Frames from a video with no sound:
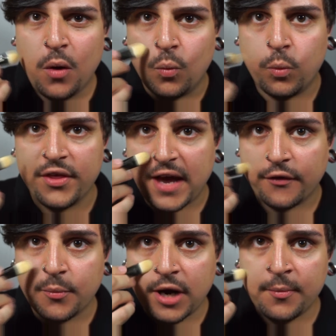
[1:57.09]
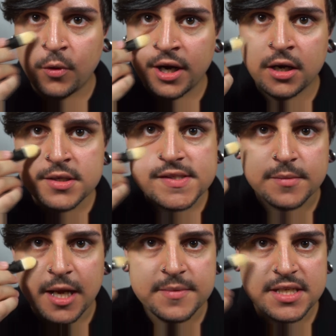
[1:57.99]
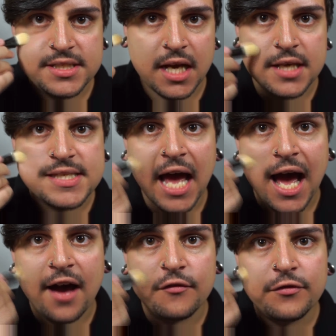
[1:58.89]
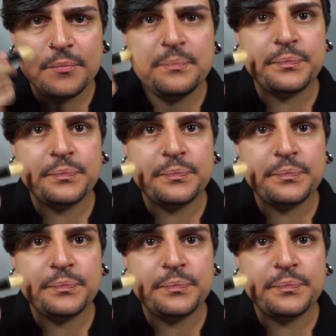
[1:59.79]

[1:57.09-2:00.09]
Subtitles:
without the primer water, sometimes it does have